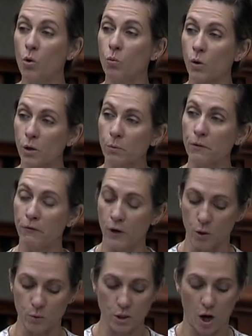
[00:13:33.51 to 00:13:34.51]
were
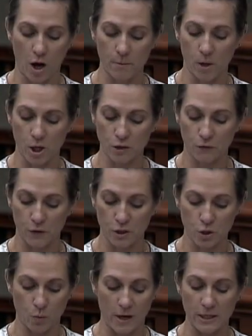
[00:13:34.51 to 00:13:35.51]
revoked on March 1,
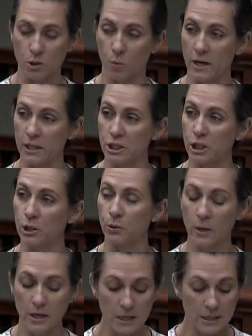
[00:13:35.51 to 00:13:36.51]
2022.